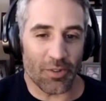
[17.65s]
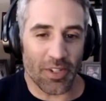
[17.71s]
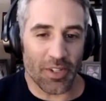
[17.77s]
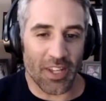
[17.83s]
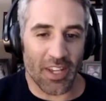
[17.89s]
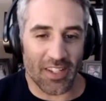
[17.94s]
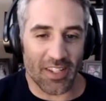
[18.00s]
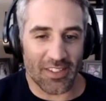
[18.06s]

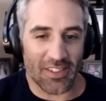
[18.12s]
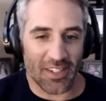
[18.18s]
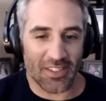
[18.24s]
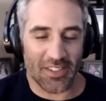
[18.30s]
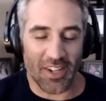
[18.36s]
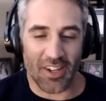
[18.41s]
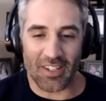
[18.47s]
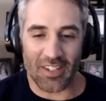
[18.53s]
a
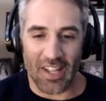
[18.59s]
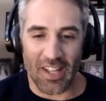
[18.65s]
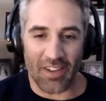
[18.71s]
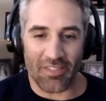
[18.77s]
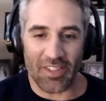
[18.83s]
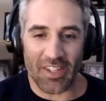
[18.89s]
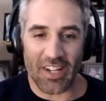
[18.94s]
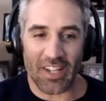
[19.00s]
TikTok live
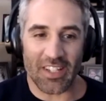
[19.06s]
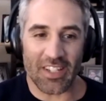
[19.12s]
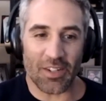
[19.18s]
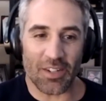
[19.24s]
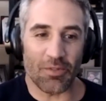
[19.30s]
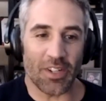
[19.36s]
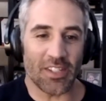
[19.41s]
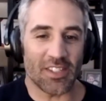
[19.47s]
that I did
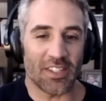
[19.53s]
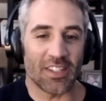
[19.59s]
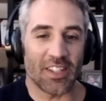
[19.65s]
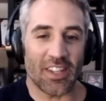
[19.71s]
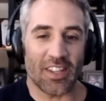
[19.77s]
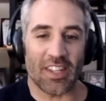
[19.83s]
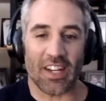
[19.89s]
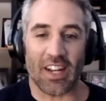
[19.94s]
recently that